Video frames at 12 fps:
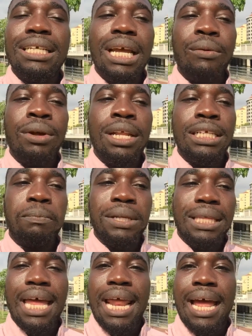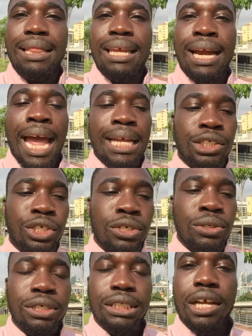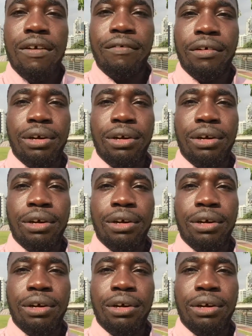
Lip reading: So I want to just put that out there as you yourself